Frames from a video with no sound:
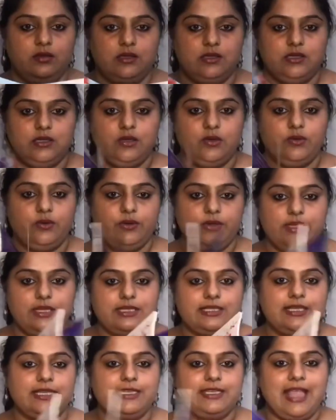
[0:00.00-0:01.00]
So
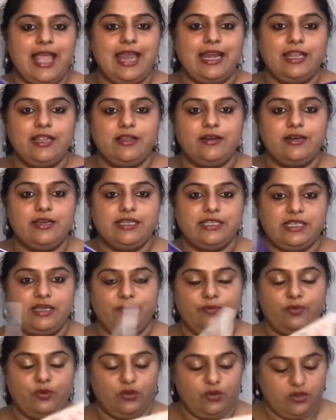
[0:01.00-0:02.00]
this is another
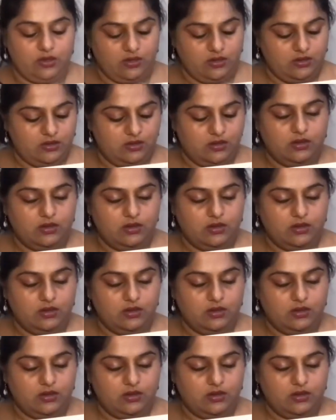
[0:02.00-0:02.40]
Disney book.